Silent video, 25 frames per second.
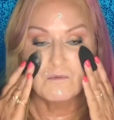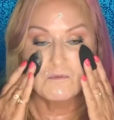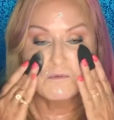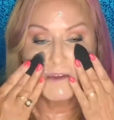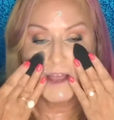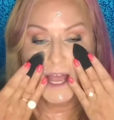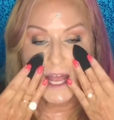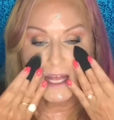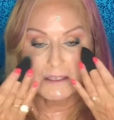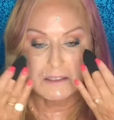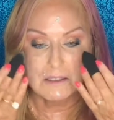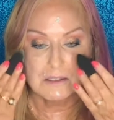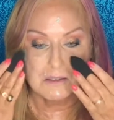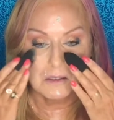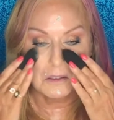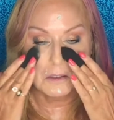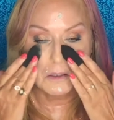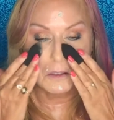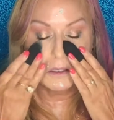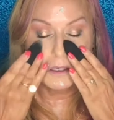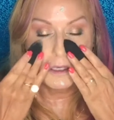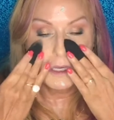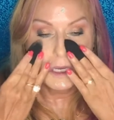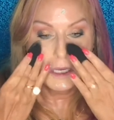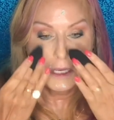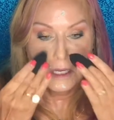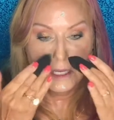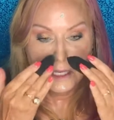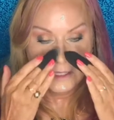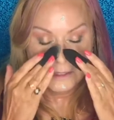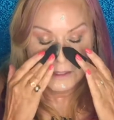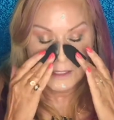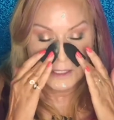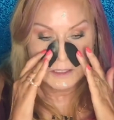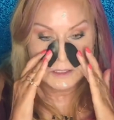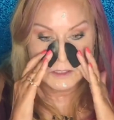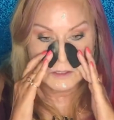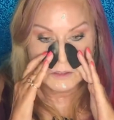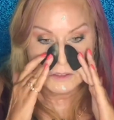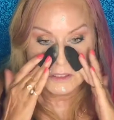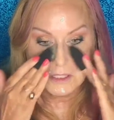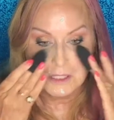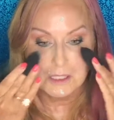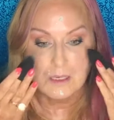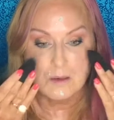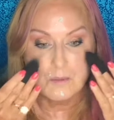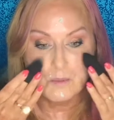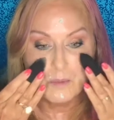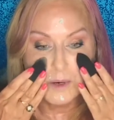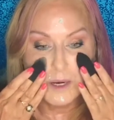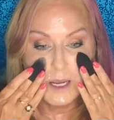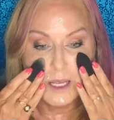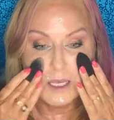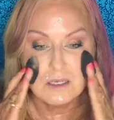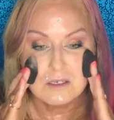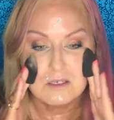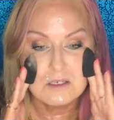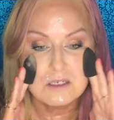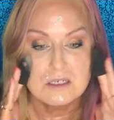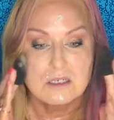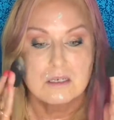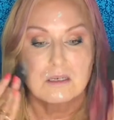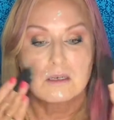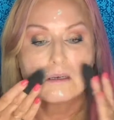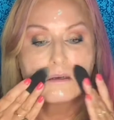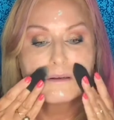faster than using a brush.